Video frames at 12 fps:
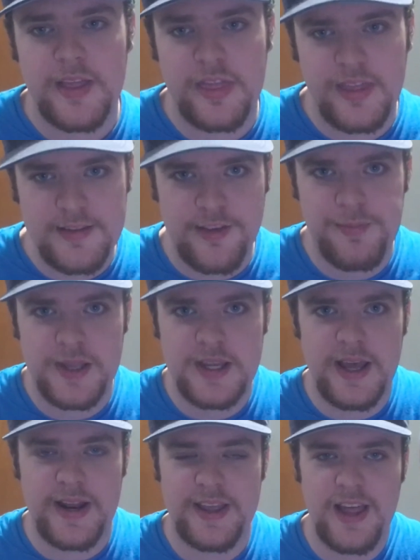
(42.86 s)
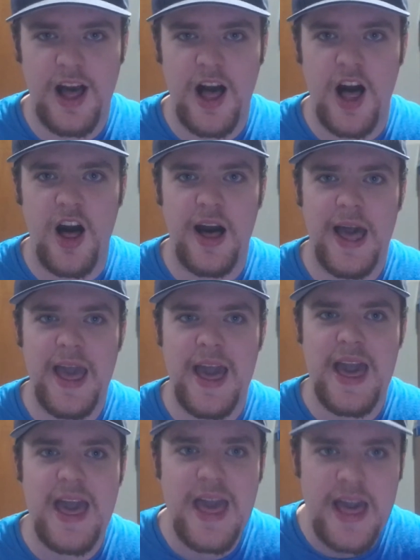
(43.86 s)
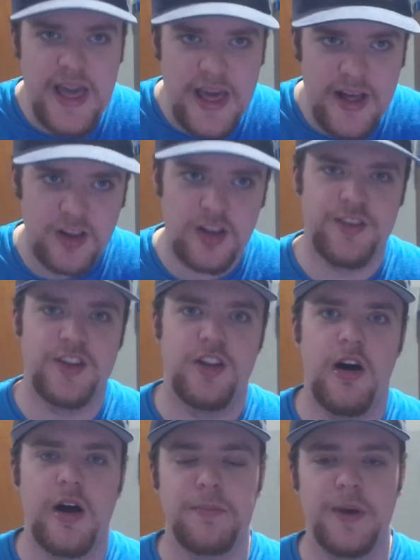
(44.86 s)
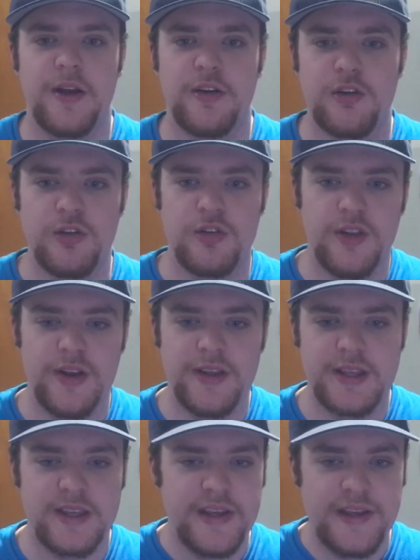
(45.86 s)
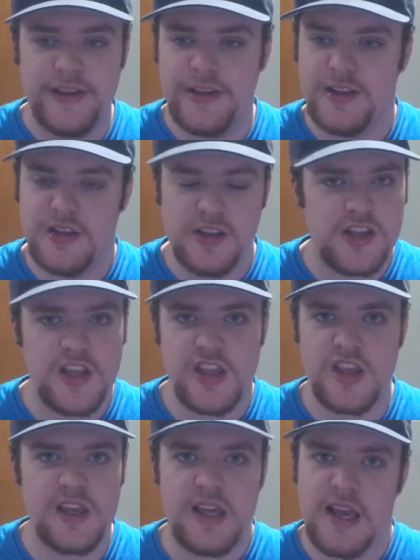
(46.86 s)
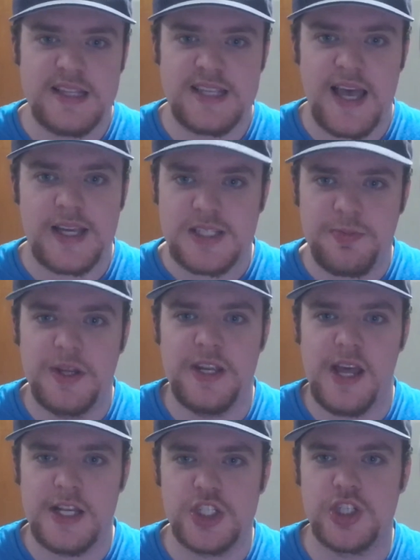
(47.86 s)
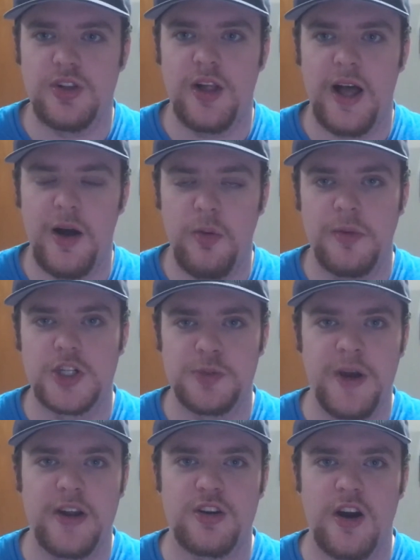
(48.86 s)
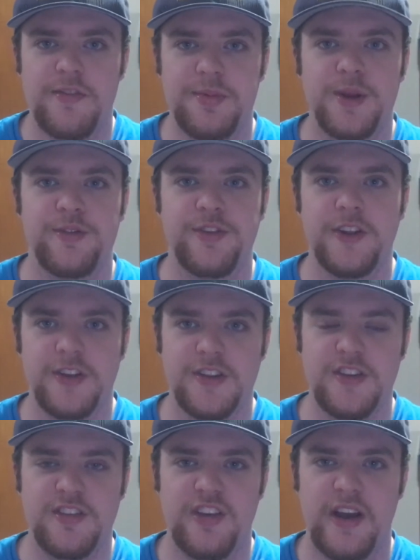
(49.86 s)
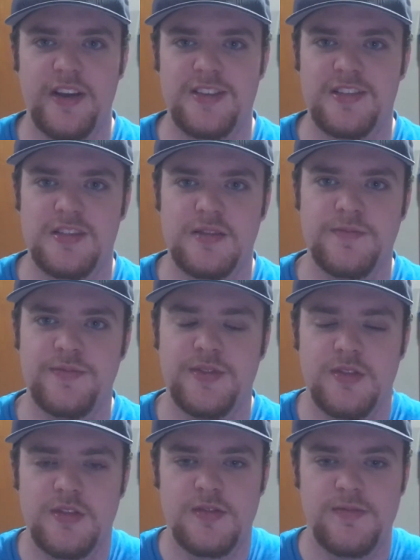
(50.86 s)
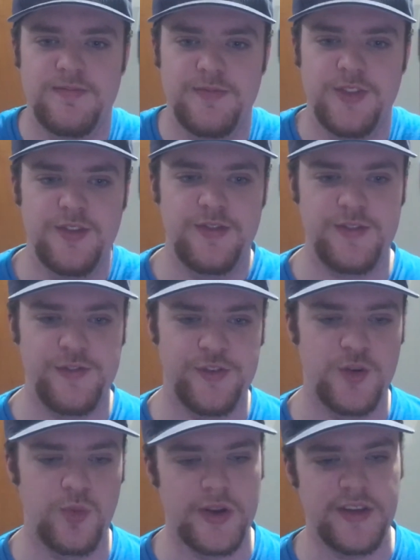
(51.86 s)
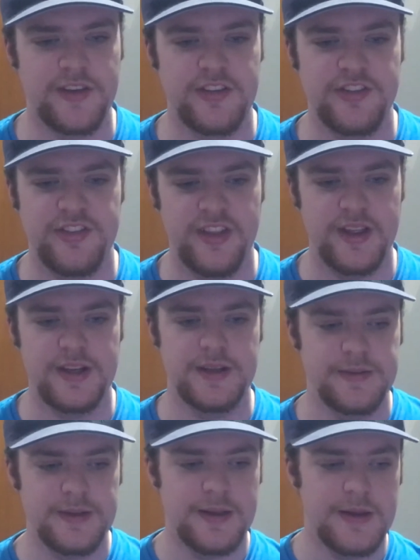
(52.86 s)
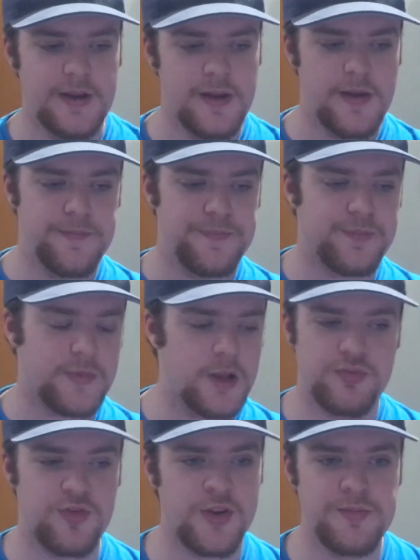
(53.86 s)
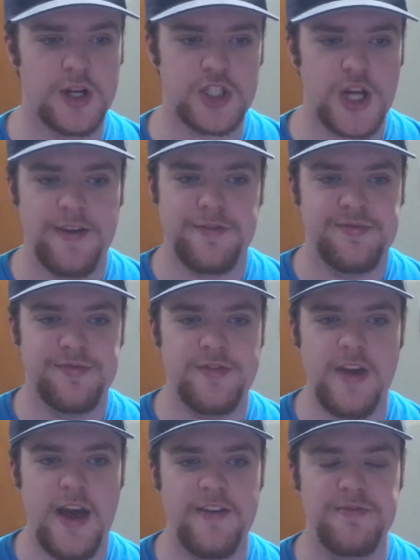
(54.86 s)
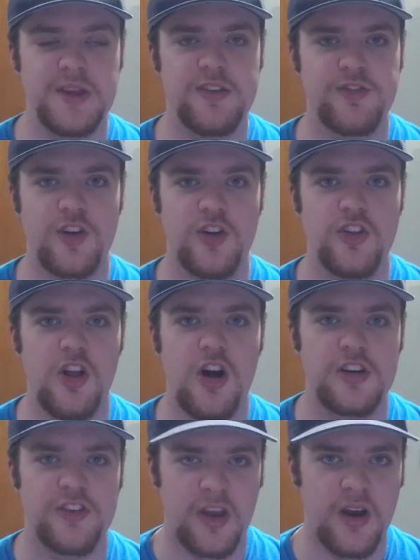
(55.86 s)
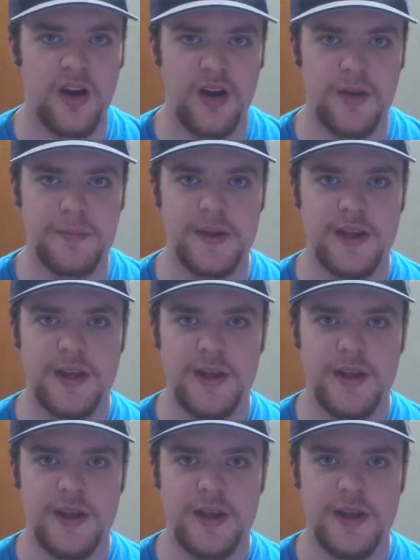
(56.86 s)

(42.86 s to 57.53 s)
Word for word: things have been getting a hell of a lot better. Like, it's exponential how much better I've been feeling these last few weeks than pretty much I have been for a long time